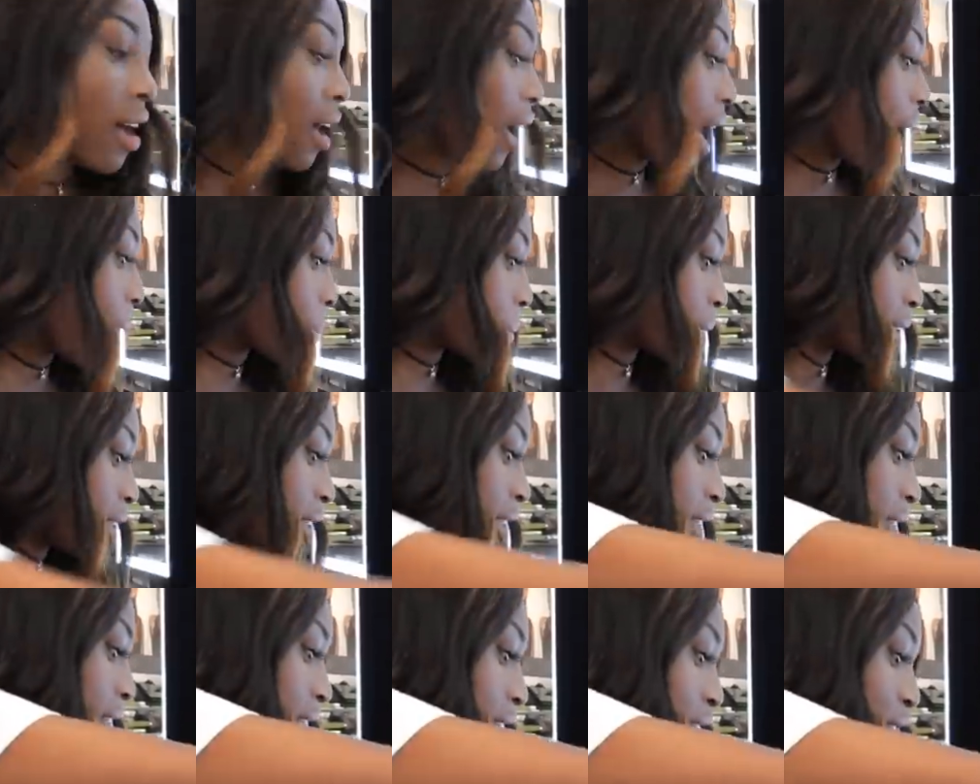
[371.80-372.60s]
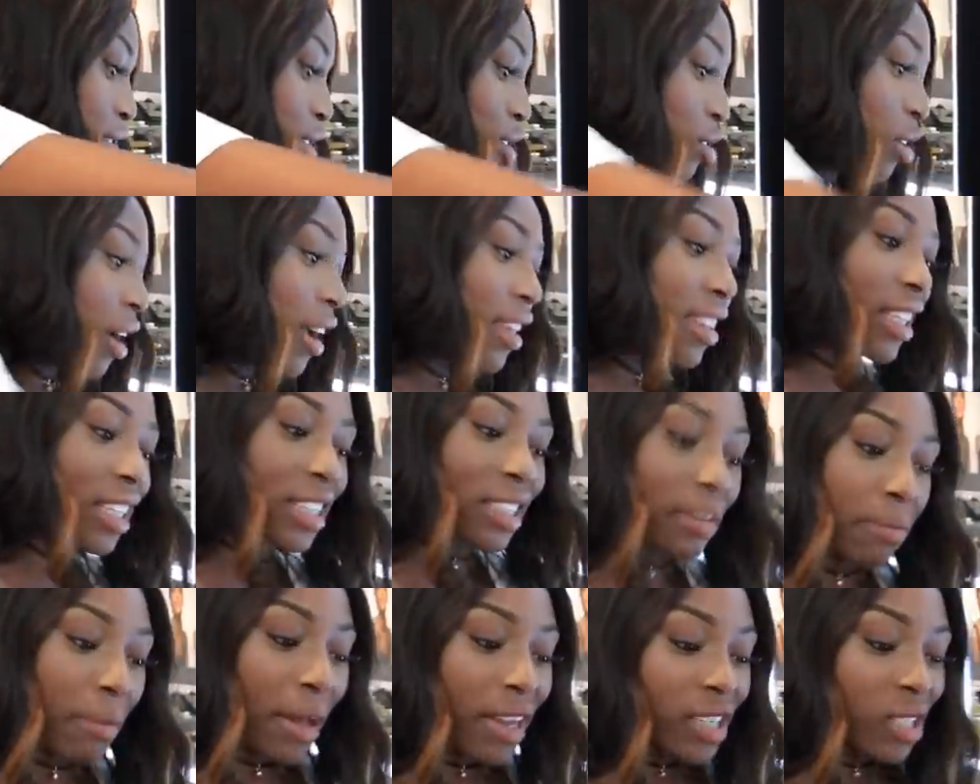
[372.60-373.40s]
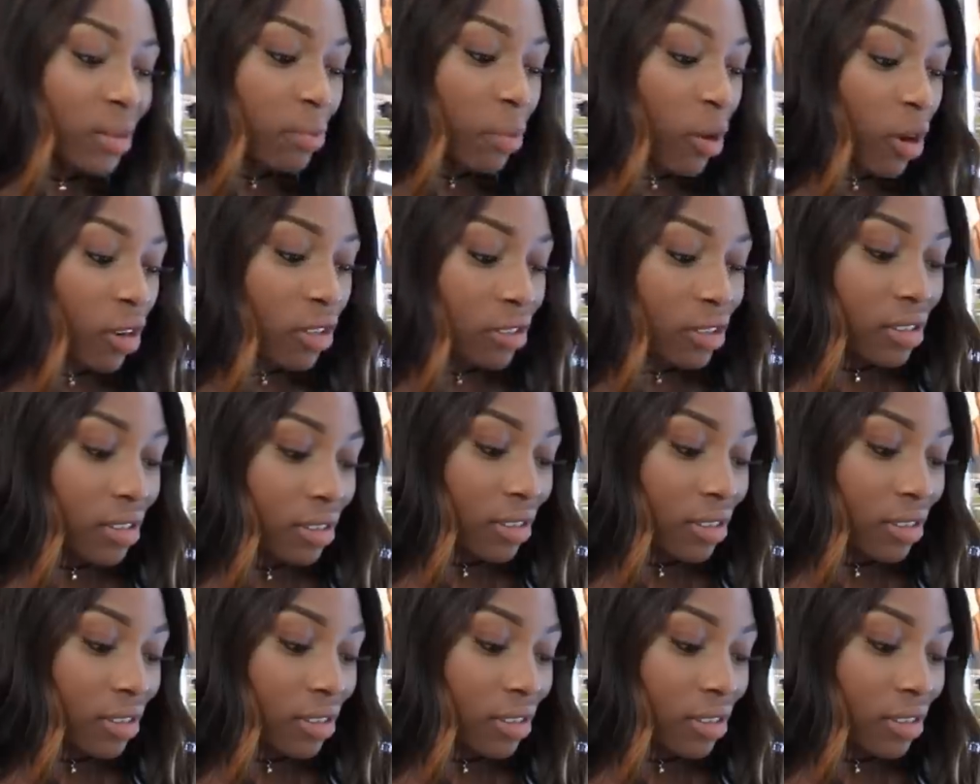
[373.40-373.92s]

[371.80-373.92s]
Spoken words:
I'm gonna try this Smashbox